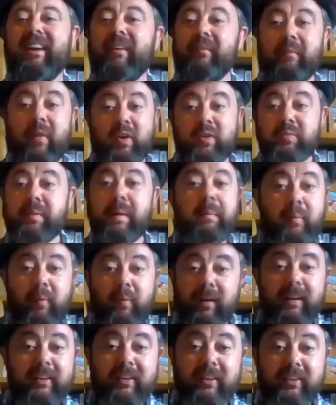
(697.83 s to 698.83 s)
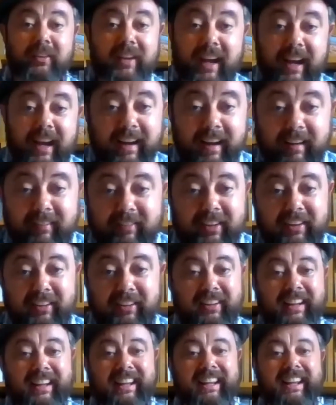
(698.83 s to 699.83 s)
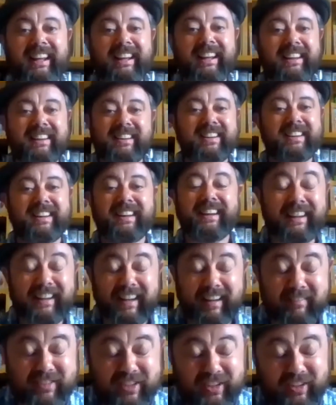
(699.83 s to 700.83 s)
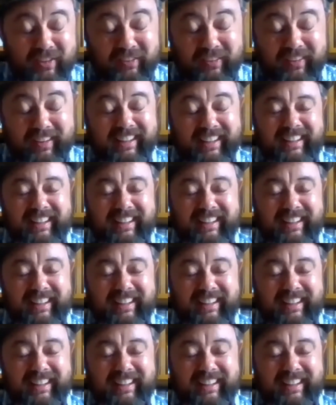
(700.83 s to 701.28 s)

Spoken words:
Most people will have done. Yeah, absolutely. Yeah, absolutely.